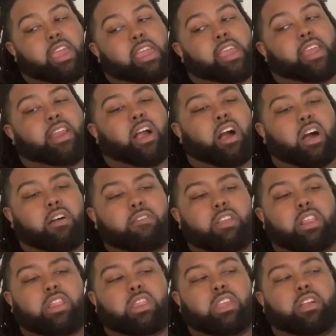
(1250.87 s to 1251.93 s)
And I
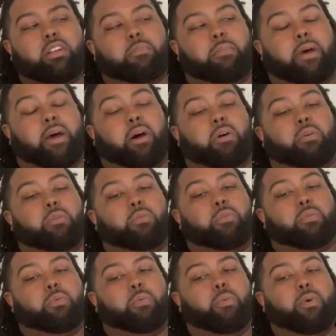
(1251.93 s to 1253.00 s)
often think about
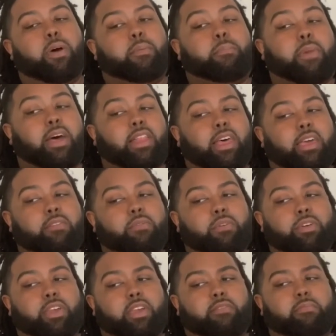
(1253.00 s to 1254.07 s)
what my life
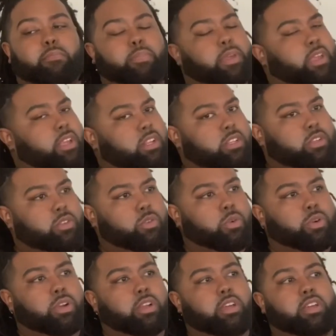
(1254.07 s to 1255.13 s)
would have been
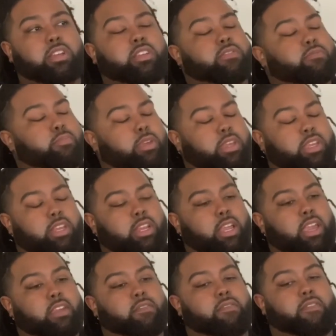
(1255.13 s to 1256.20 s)
or could have been
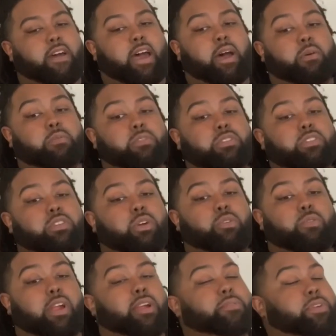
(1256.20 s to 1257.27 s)
if I was
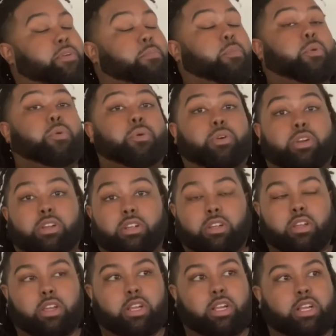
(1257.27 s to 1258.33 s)
around him more,
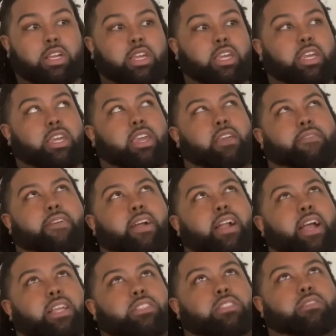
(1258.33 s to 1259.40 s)
if I
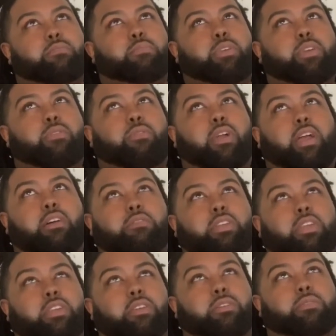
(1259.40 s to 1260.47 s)
got to be around
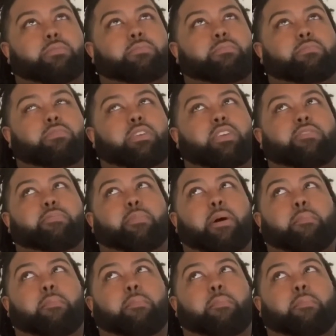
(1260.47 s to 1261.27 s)
him, if my